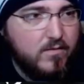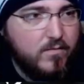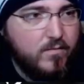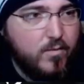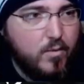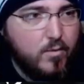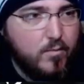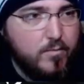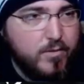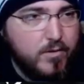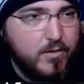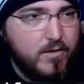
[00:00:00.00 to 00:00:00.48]

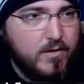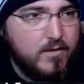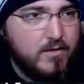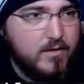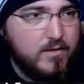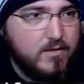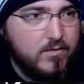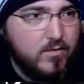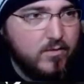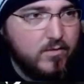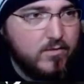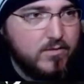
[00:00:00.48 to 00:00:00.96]
For putting
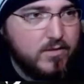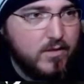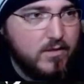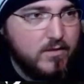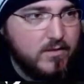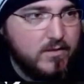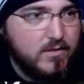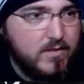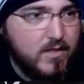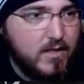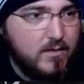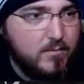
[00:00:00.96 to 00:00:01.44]
the torch on
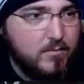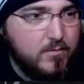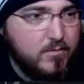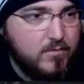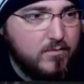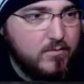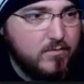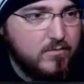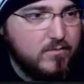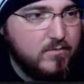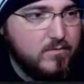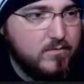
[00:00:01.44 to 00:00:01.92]
the table.
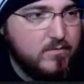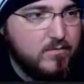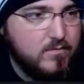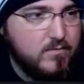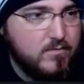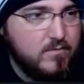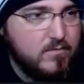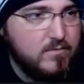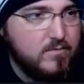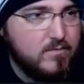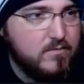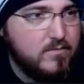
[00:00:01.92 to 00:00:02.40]

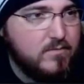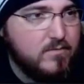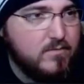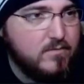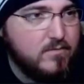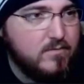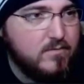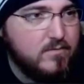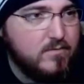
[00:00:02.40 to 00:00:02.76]
Alright,